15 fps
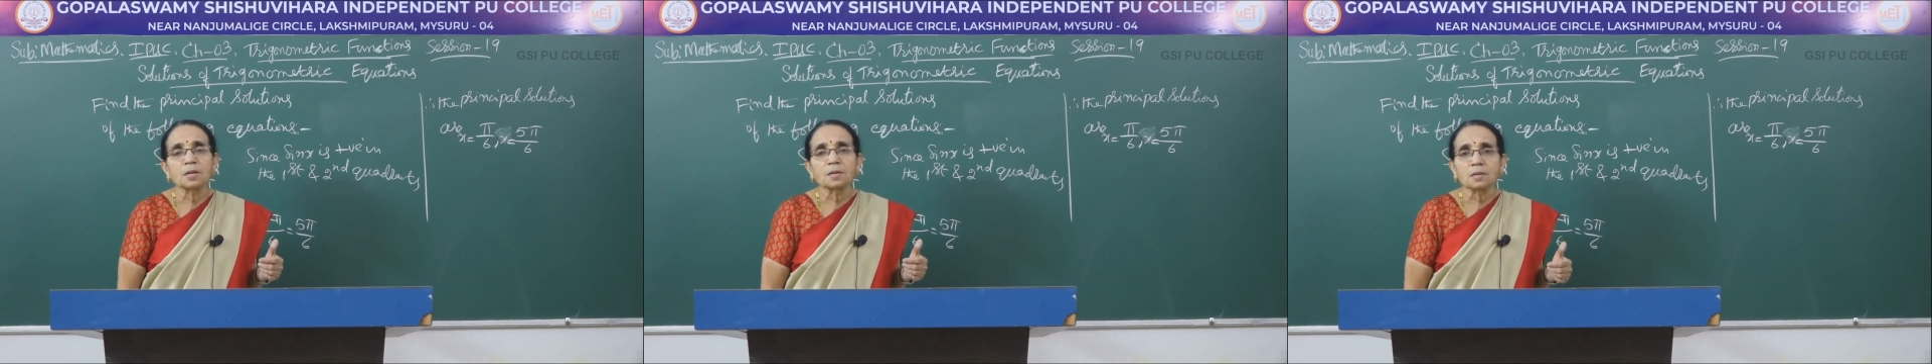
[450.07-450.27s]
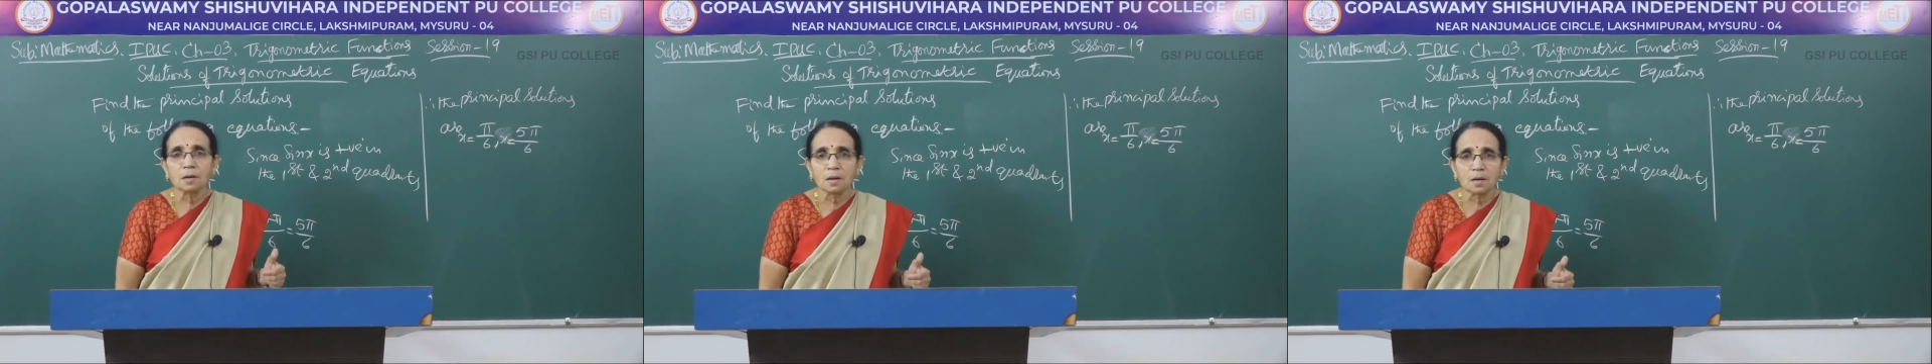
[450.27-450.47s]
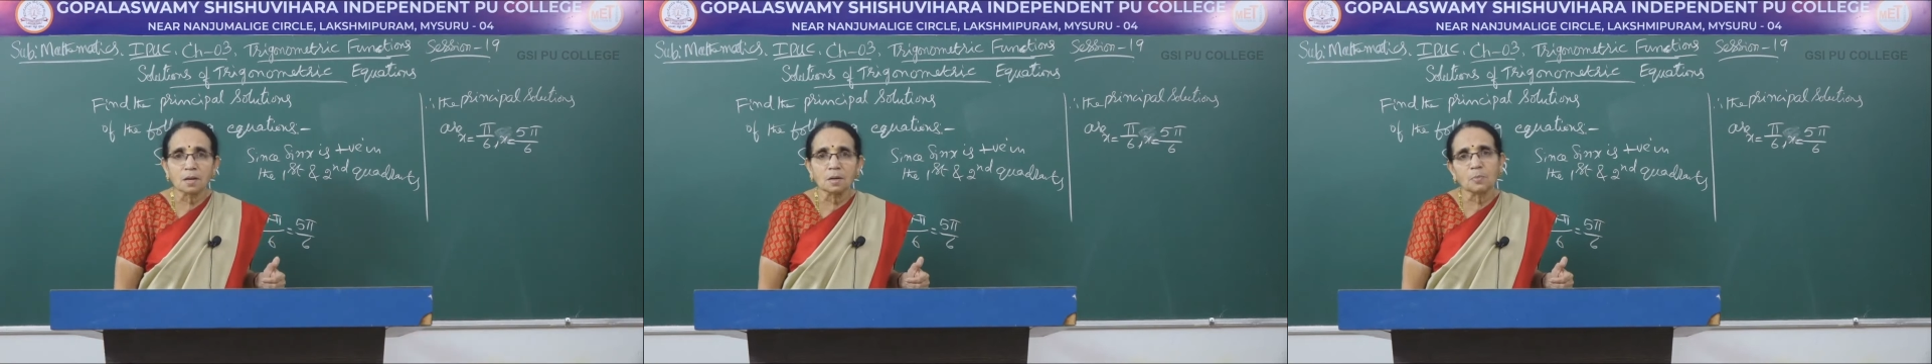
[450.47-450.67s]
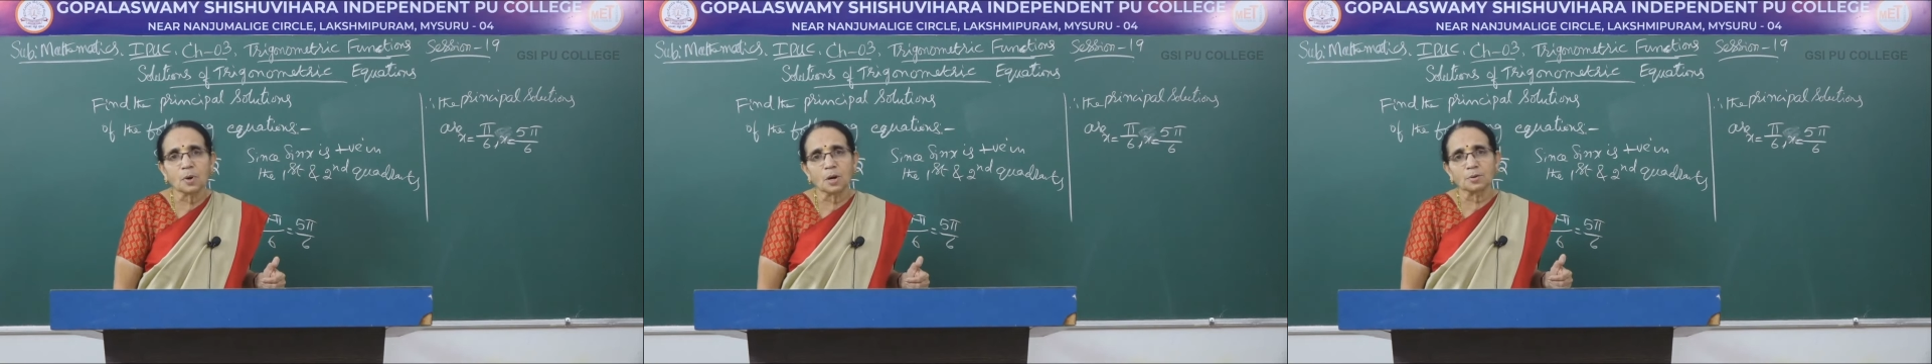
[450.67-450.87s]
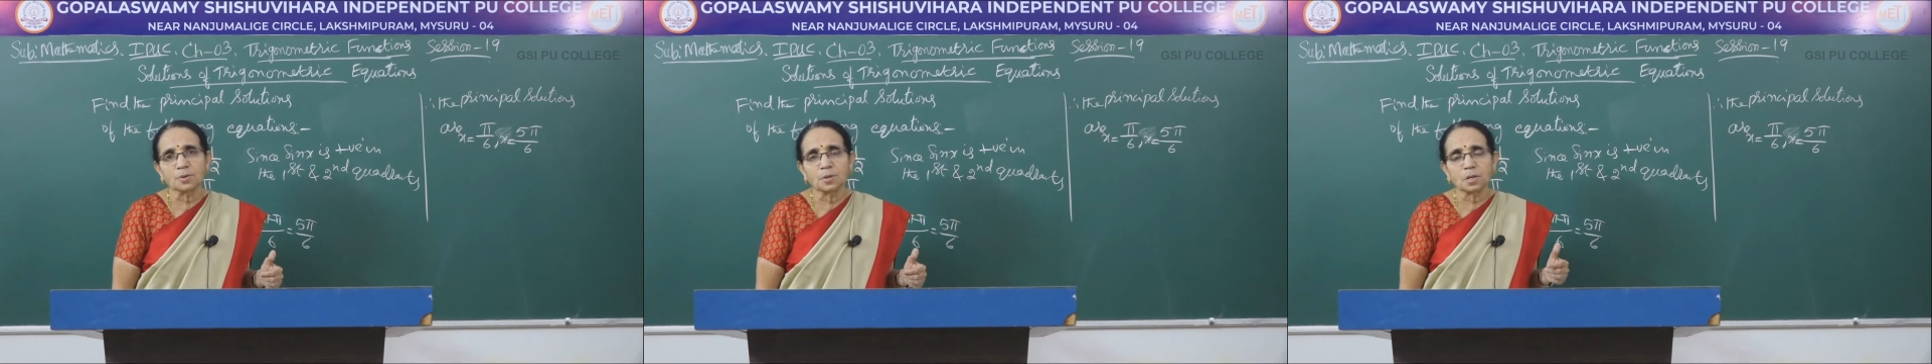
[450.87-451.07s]
and third
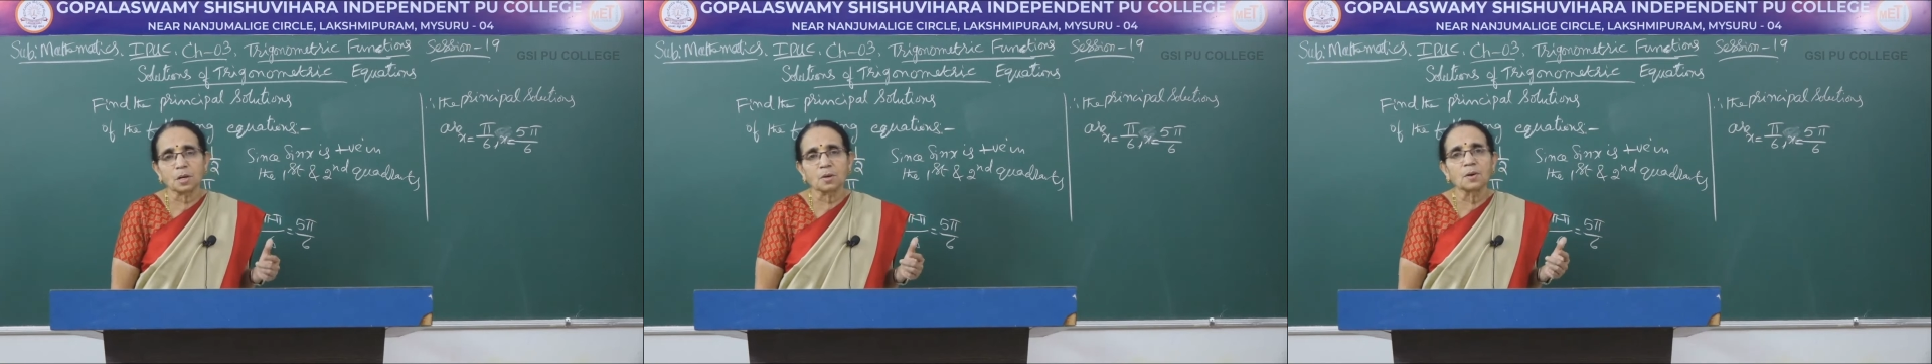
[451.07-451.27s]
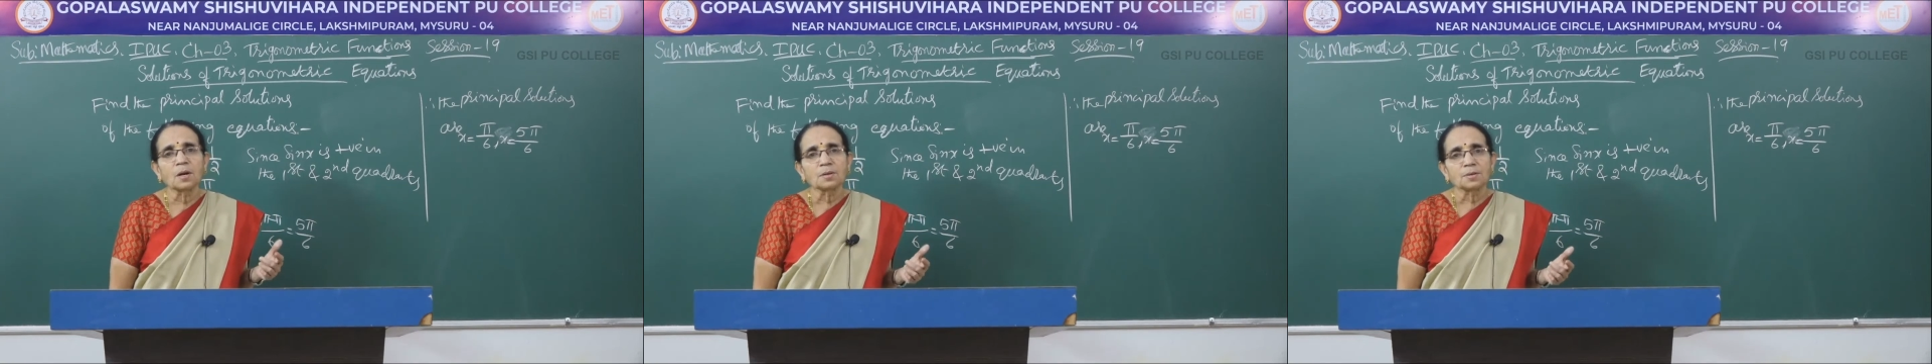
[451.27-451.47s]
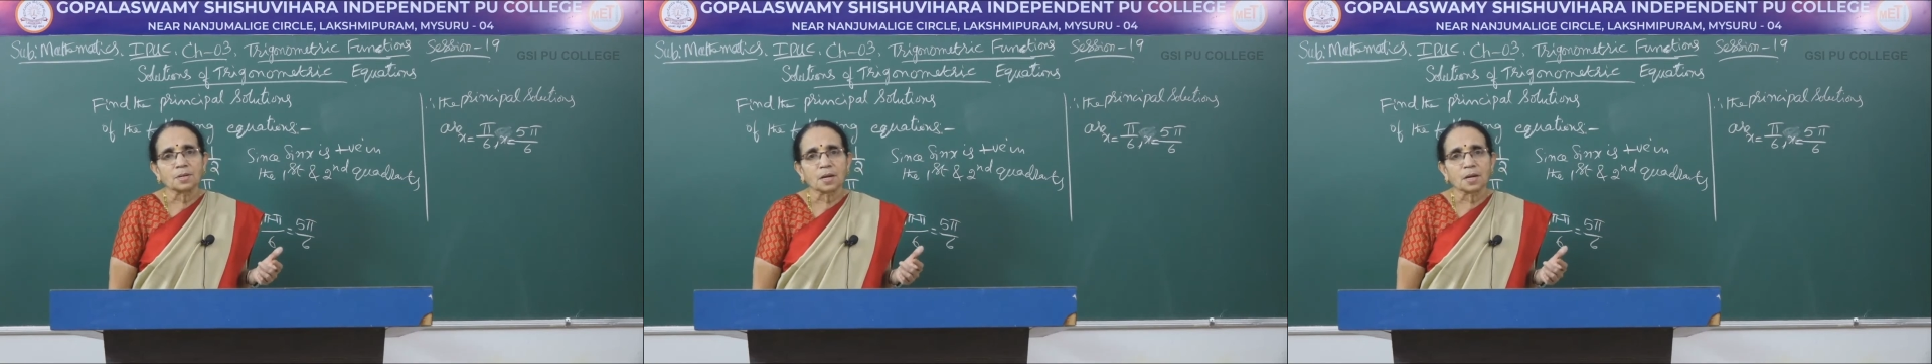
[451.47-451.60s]
positive,